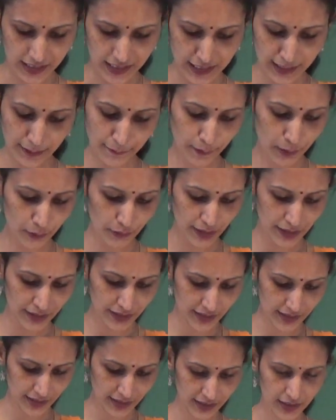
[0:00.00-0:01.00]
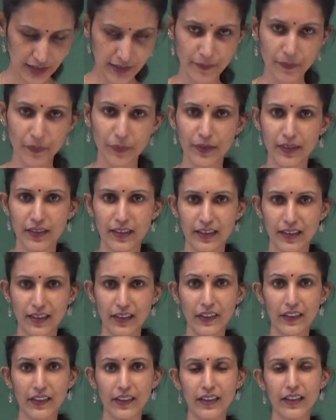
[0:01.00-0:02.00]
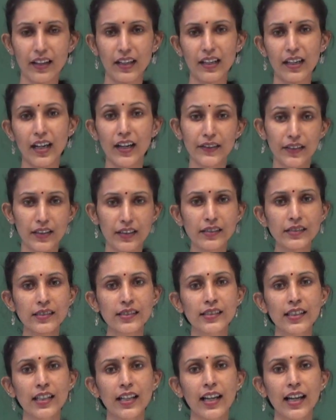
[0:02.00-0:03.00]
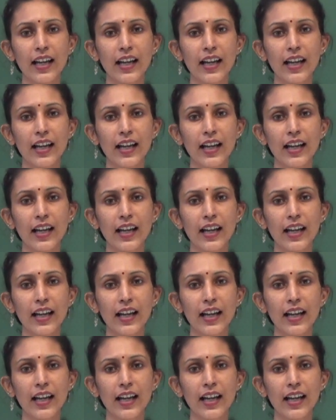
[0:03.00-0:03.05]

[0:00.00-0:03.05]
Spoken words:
influenced others